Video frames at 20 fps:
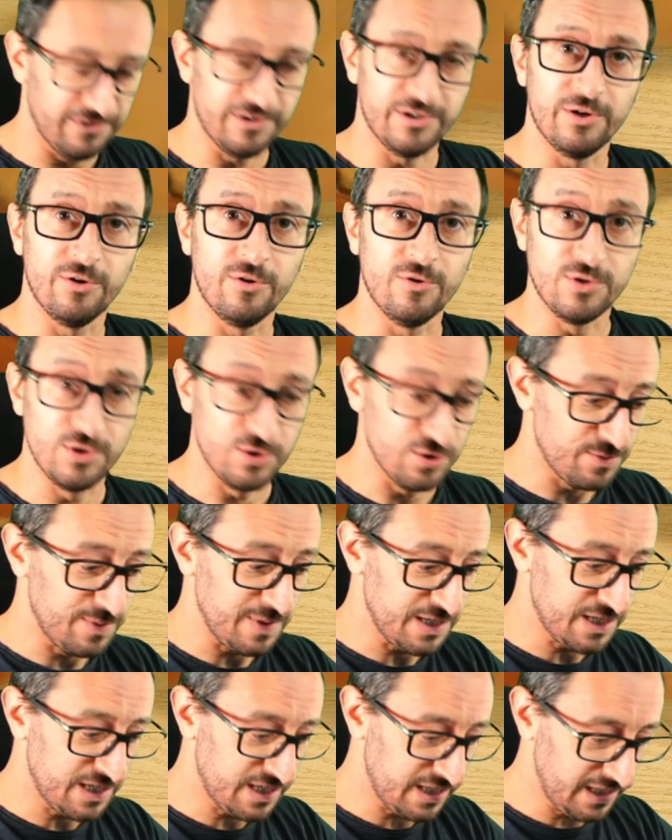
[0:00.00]
it was
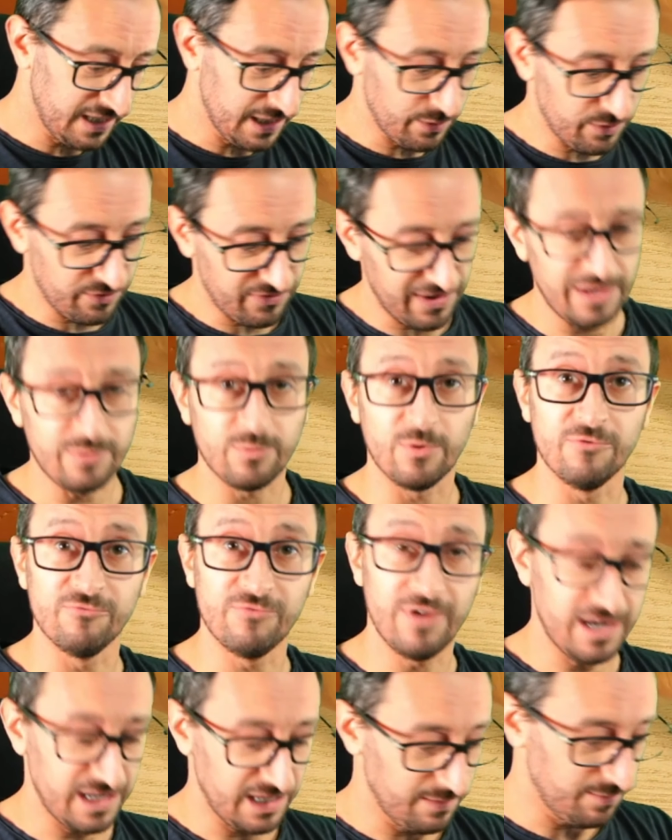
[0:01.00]
USB-C, I would have had one
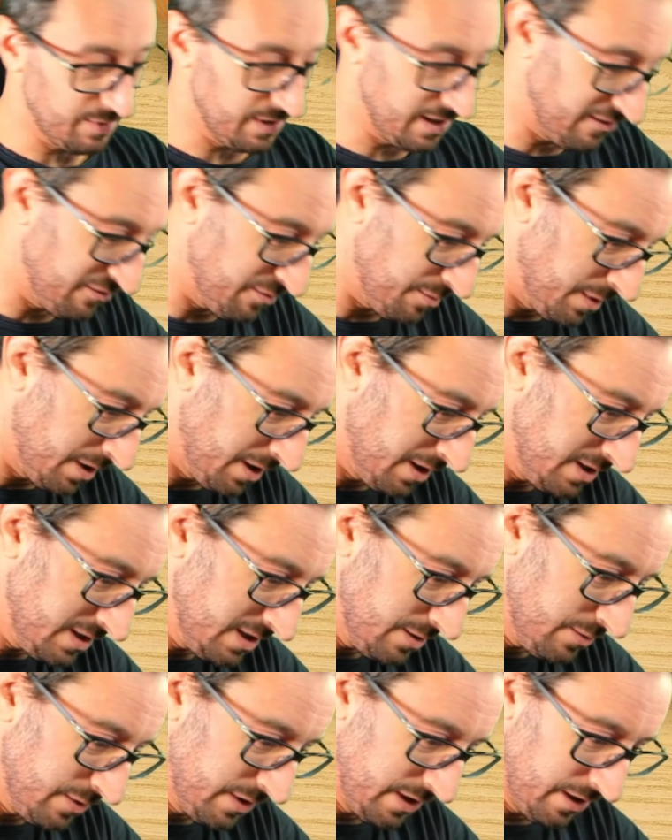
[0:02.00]
ready, but never mind. Here
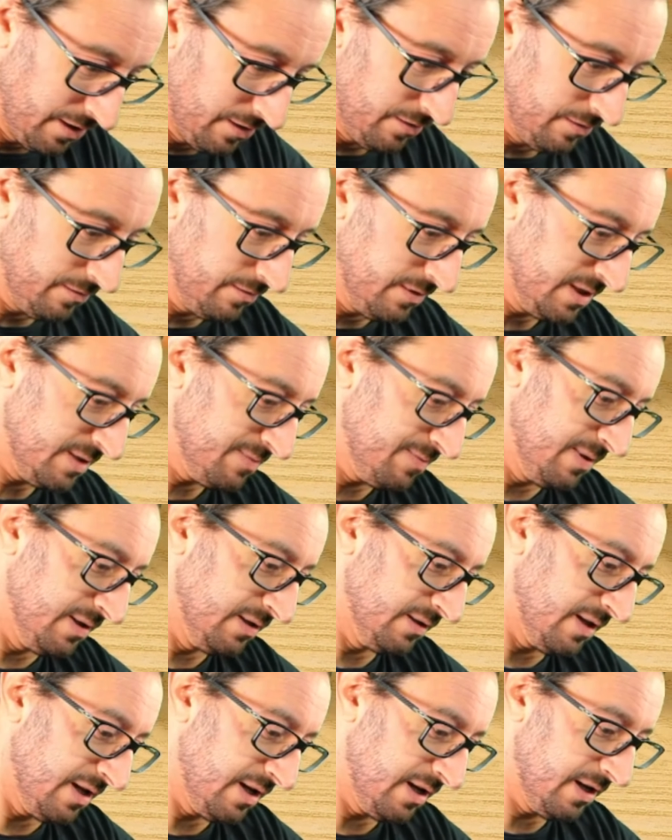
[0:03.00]
we go. Let's plug
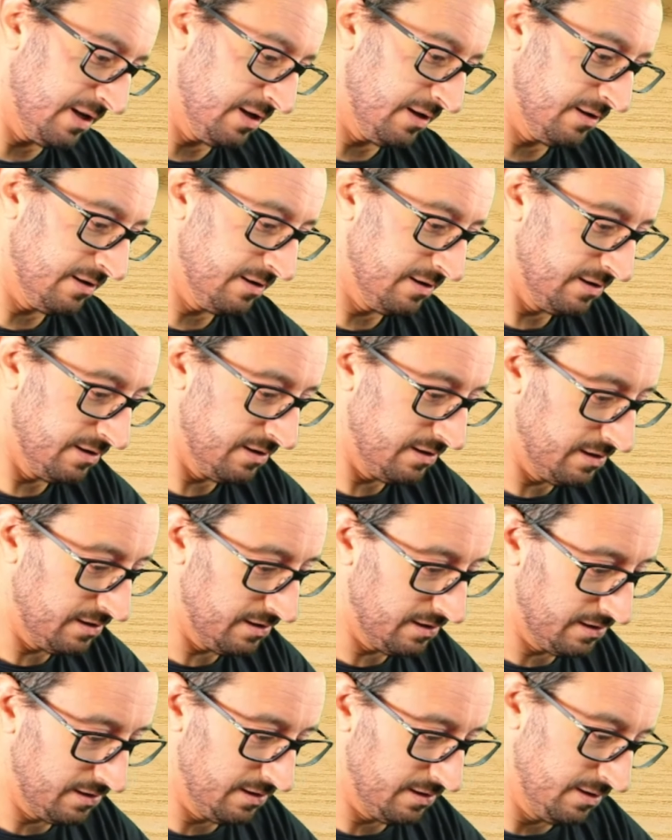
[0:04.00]
that in
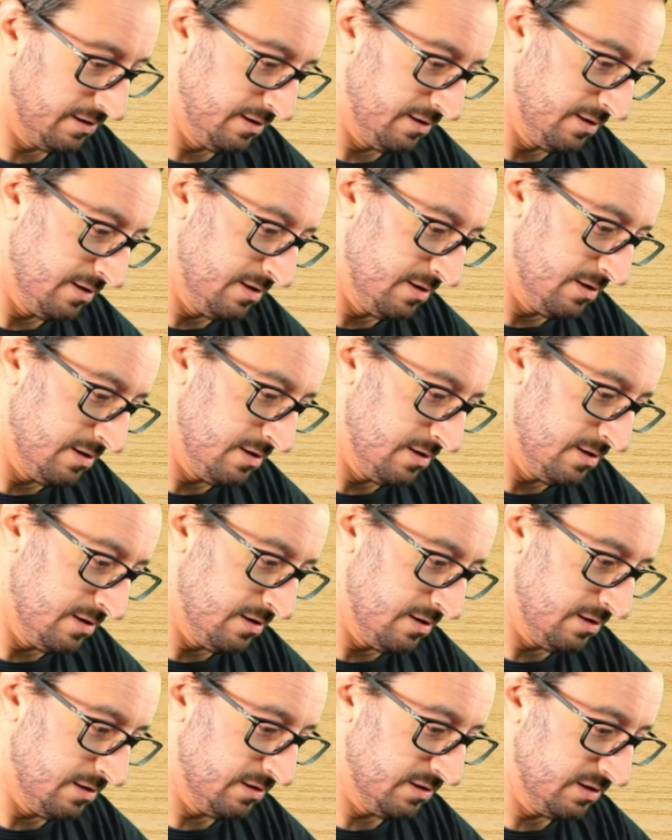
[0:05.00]

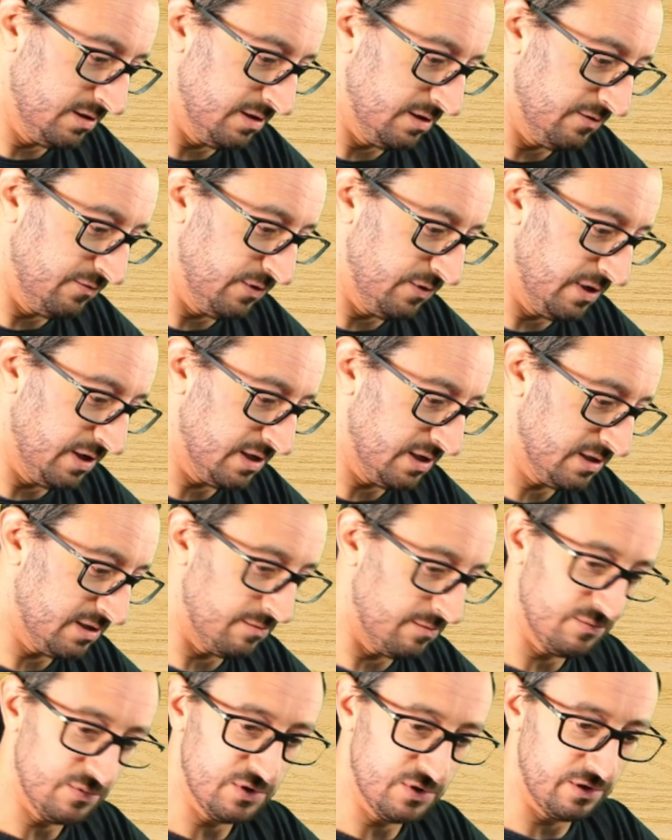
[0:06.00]
and see if we get some
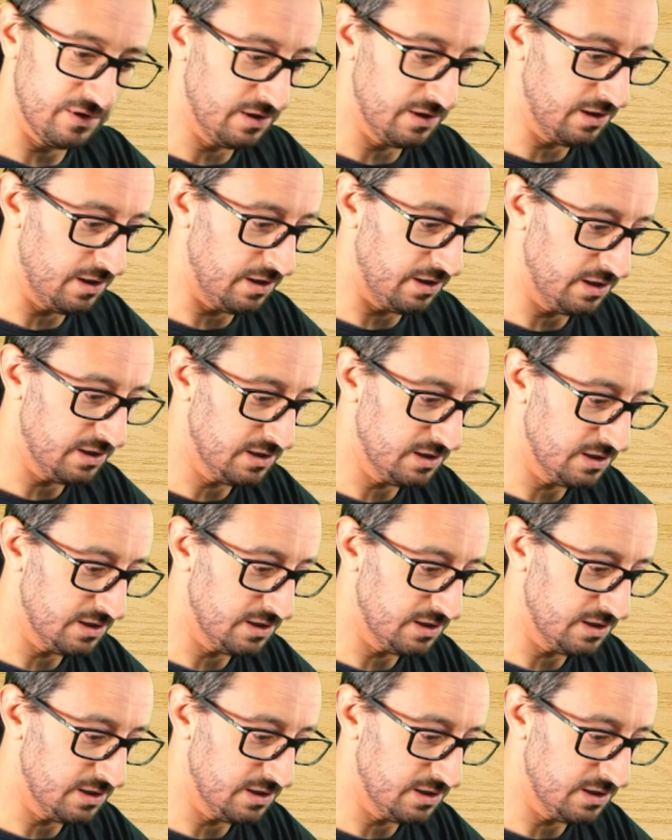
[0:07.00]
sort of light.